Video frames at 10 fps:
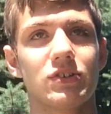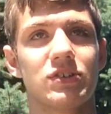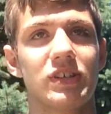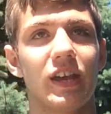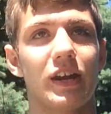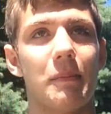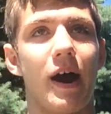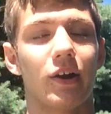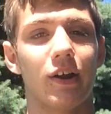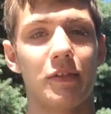just thinking
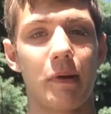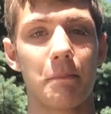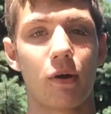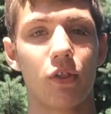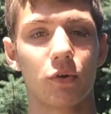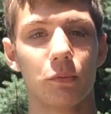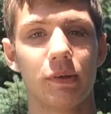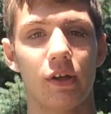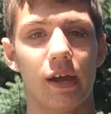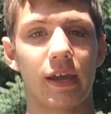about her, and then my brother
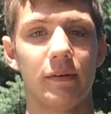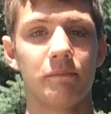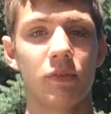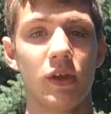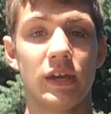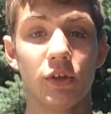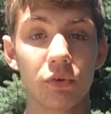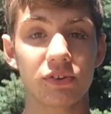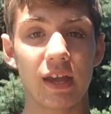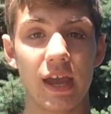will be like,
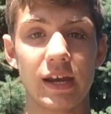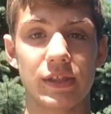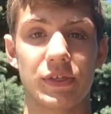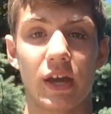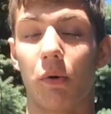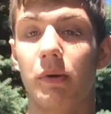he'll say anything.